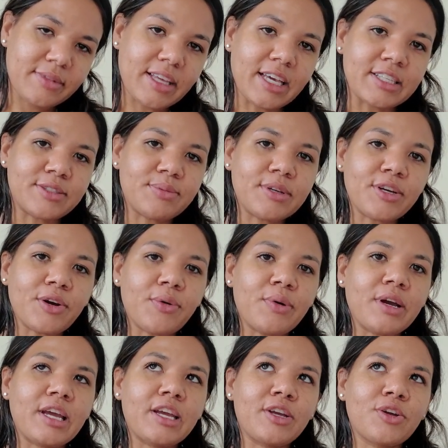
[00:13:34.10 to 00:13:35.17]
It's been
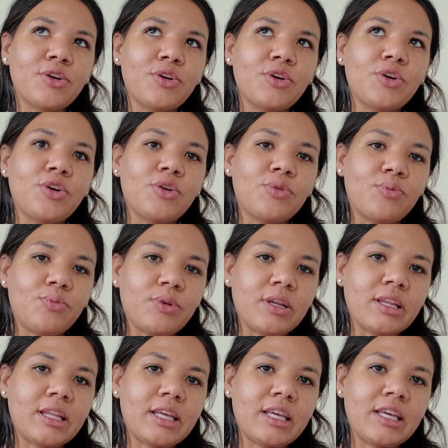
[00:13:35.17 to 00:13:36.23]
going
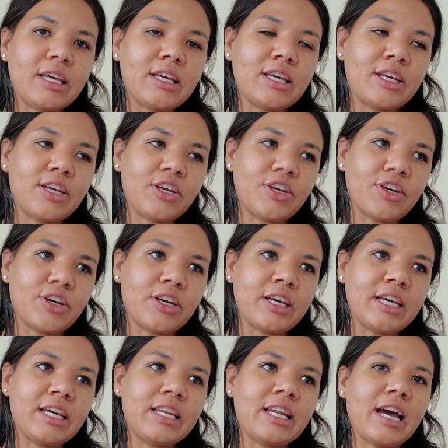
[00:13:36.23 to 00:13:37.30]
really
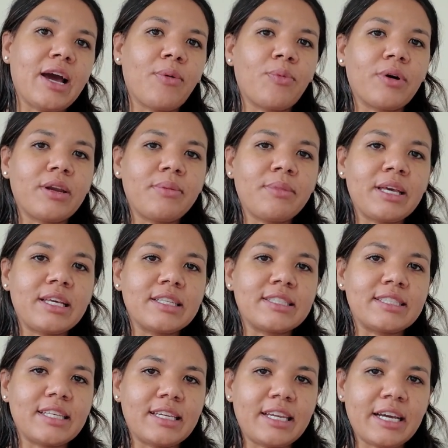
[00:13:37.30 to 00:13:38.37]
good. I want to make a
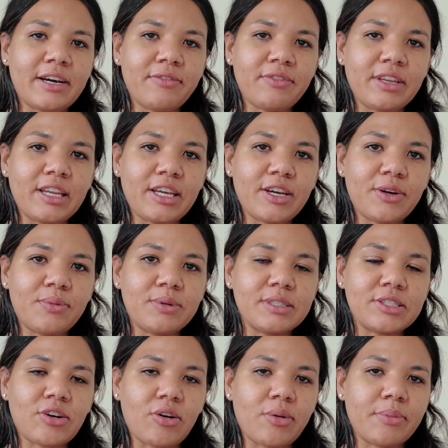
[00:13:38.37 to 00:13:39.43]
sit down video
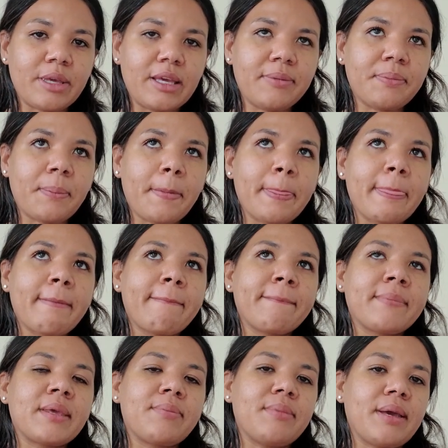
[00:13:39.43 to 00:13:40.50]
with Tommy.
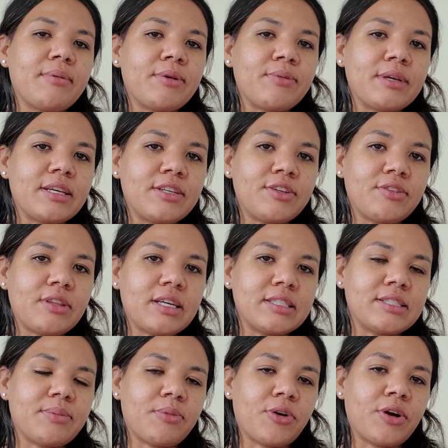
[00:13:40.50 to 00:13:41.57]
Maybe we can do that
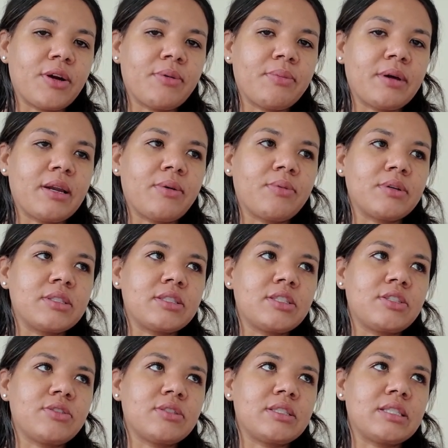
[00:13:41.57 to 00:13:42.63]
tomorrow, but I wanted to
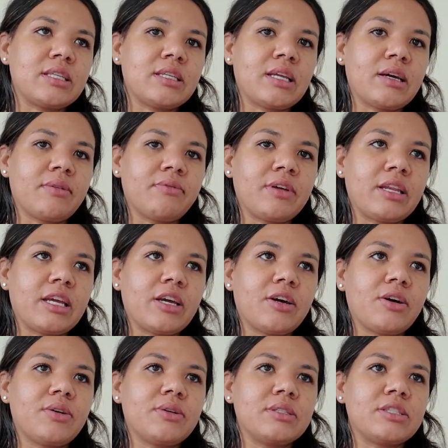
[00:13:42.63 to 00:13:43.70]
do a sit down
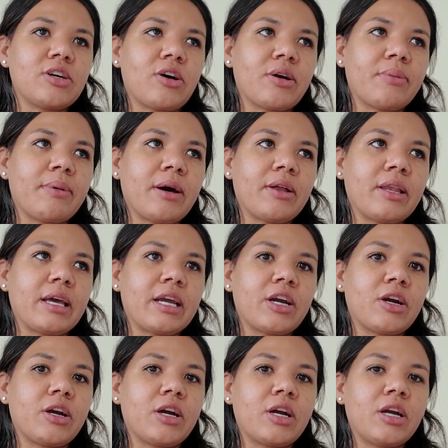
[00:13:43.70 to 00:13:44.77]
video and talk about like
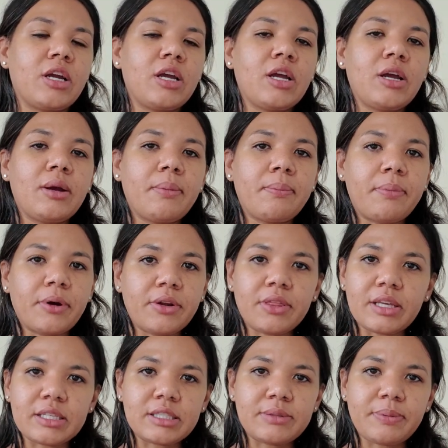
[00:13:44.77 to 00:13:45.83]
our birth
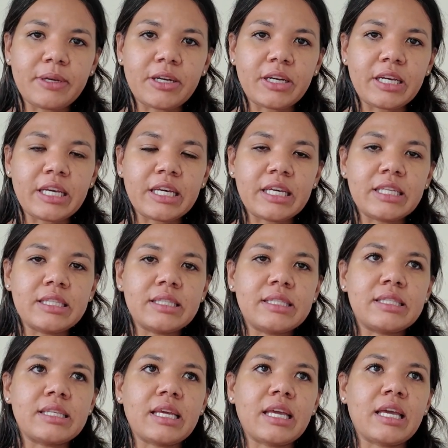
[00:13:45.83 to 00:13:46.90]

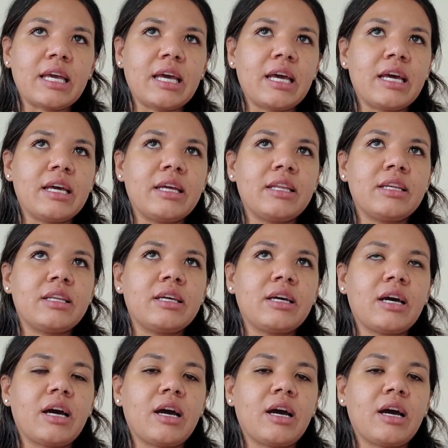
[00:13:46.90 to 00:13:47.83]
experience and